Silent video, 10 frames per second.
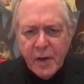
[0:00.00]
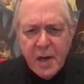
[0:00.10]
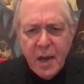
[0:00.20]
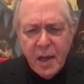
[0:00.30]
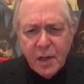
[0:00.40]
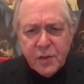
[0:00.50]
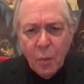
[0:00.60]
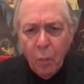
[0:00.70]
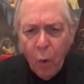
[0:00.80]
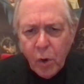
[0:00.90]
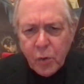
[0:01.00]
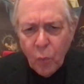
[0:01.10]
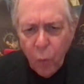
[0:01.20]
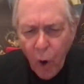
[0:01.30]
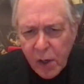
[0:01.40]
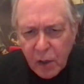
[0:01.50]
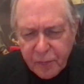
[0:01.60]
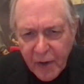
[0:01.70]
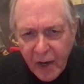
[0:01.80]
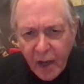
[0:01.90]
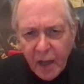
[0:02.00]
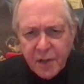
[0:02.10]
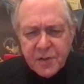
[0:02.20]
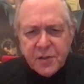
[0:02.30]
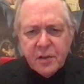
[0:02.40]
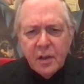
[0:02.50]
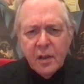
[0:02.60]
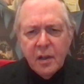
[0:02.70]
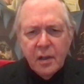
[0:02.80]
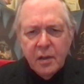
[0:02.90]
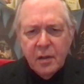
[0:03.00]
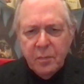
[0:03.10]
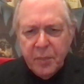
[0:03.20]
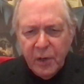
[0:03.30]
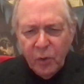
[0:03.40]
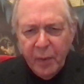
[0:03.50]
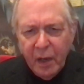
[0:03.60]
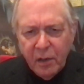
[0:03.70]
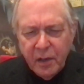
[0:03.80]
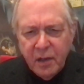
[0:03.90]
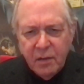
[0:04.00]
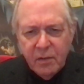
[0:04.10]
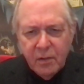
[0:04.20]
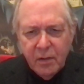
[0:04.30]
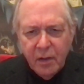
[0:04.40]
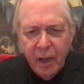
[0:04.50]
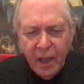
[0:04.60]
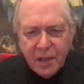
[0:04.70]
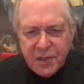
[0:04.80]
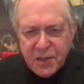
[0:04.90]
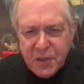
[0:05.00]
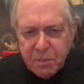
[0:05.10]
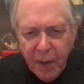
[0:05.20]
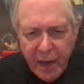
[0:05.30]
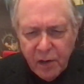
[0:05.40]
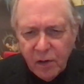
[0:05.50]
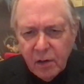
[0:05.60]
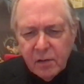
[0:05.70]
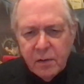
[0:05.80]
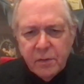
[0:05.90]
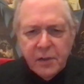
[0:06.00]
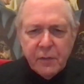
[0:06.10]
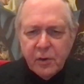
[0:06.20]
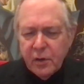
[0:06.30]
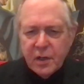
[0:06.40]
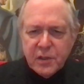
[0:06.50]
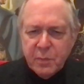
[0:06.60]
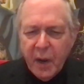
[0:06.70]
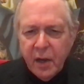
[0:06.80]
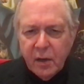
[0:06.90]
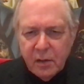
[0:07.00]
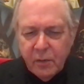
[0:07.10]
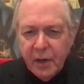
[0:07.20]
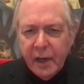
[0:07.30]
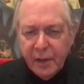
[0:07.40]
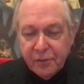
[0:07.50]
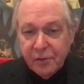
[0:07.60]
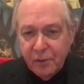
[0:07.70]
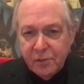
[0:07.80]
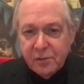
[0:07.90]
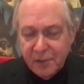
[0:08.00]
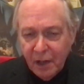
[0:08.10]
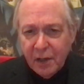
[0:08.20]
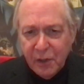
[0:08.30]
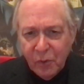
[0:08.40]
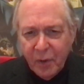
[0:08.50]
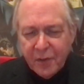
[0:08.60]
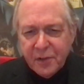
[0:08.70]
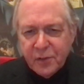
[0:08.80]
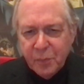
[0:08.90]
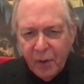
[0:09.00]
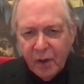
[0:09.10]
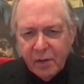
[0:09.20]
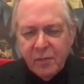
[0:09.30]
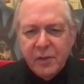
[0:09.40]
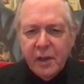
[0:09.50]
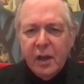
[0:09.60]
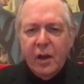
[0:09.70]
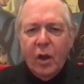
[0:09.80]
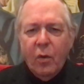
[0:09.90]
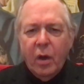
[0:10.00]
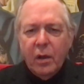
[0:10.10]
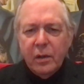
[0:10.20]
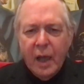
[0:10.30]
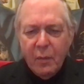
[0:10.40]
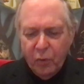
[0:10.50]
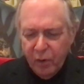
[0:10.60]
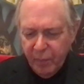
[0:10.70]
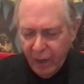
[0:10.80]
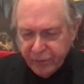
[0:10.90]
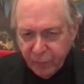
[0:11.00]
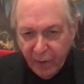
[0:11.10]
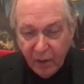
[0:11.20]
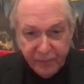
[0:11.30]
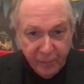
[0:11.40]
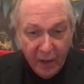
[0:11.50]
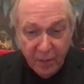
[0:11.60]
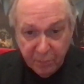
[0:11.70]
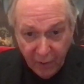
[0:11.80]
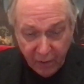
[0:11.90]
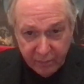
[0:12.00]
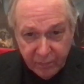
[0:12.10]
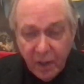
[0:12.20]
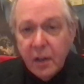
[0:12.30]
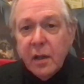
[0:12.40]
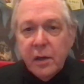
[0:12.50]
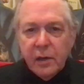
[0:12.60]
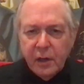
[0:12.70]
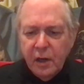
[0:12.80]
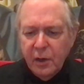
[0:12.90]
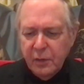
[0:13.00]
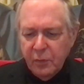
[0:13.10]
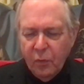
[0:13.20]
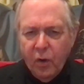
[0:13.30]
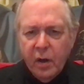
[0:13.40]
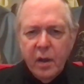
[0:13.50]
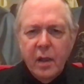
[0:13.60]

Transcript: Greetings, Mort Walker fans. Beetle Bailey and Spider. If you haven't heard of Spider, when I get through telling you about this book, you're going to know a lot more about Spider. If you buy the book, you're going to know even more.